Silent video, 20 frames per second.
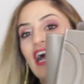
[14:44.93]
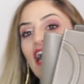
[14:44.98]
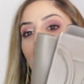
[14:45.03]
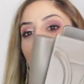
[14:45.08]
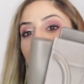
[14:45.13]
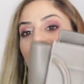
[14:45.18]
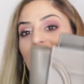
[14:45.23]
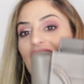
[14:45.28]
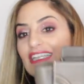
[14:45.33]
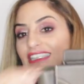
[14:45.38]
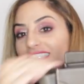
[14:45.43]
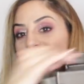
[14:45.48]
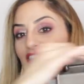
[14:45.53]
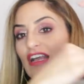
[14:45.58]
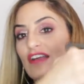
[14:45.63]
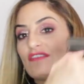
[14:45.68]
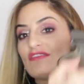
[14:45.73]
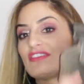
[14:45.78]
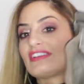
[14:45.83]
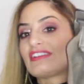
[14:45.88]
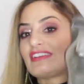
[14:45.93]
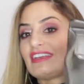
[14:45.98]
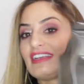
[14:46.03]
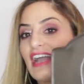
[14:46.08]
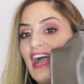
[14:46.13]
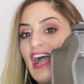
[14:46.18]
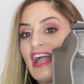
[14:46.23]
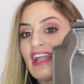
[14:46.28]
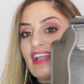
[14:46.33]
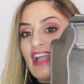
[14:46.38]
and that's
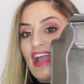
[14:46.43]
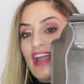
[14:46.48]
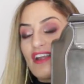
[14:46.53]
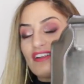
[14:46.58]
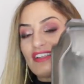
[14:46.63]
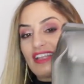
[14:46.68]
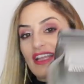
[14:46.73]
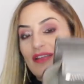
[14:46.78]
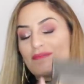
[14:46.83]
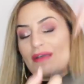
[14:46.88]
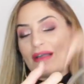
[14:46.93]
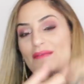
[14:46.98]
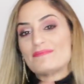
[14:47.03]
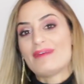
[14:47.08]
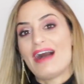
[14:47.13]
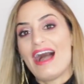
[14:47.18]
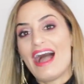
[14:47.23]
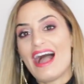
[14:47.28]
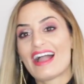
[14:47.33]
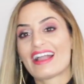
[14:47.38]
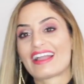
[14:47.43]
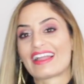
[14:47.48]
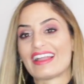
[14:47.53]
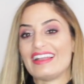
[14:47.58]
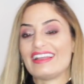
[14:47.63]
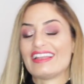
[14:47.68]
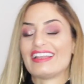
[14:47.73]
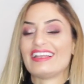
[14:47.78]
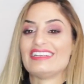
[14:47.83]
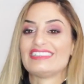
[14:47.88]
everything I carried in my bag.
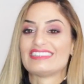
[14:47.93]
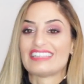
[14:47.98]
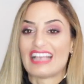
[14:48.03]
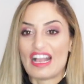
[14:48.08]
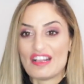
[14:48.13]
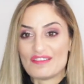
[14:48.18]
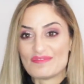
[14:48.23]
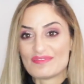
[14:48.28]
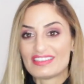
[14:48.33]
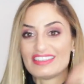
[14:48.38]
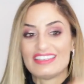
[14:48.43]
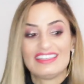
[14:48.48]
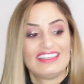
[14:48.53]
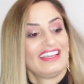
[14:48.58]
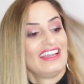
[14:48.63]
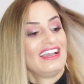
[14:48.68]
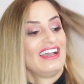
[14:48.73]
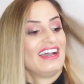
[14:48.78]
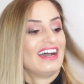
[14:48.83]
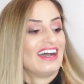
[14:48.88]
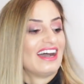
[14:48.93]
It is empty.